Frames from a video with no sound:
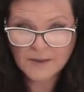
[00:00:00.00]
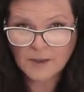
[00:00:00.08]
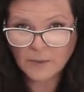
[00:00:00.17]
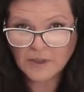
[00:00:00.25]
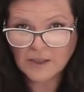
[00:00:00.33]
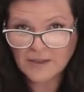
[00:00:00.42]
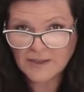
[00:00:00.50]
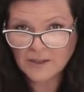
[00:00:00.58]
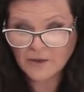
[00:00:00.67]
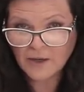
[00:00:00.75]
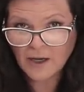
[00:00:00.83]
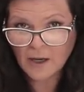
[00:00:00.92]
So when
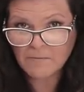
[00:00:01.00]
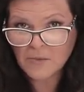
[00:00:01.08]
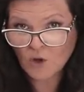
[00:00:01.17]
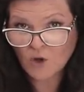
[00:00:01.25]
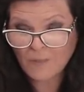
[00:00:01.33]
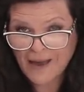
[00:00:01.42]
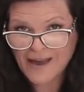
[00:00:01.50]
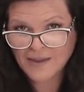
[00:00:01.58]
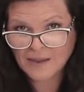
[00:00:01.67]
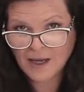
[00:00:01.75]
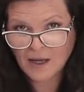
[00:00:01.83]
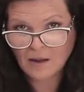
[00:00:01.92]
considering a milk
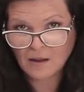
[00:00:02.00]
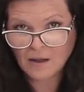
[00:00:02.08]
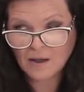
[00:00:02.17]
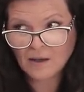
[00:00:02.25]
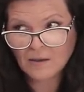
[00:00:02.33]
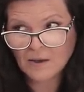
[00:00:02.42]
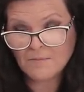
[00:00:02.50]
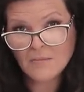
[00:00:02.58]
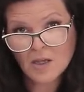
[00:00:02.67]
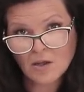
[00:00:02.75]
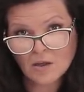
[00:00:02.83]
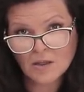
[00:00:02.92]
bath nail, the
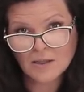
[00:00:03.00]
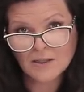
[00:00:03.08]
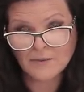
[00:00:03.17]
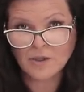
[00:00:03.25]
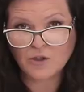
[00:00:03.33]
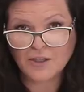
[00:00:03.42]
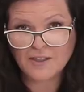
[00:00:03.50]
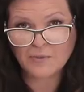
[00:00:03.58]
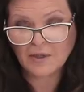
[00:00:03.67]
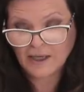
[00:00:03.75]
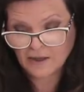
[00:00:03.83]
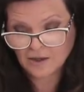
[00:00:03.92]
milk is what you're trying to
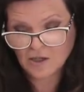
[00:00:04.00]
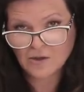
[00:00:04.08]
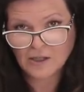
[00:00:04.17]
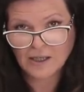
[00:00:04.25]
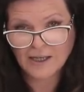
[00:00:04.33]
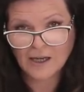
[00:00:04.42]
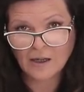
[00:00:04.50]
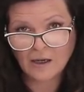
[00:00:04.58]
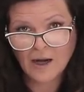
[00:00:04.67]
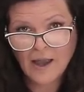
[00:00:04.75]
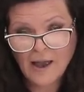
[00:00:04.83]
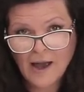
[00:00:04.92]
simulate in the acrylic
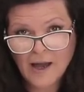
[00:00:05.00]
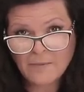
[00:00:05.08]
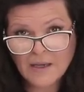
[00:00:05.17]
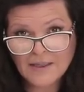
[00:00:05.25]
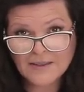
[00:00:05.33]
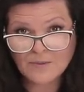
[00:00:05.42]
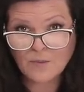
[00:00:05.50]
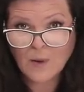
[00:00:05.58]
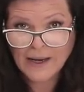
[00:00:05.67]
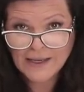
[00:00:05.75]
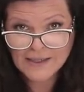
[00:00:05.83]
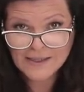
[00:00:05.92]
color. I mix
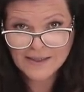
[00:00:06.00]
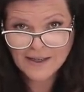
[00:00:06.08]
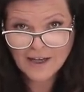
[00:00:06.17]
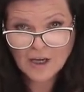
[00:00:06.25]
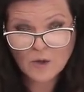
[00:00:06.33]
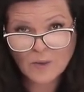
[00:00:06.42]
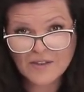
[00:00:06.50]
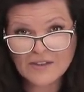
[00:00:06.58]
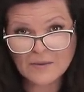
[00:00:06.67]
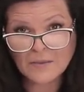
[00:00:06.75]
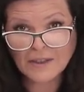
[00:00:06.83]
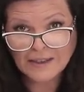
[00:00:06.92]
white with some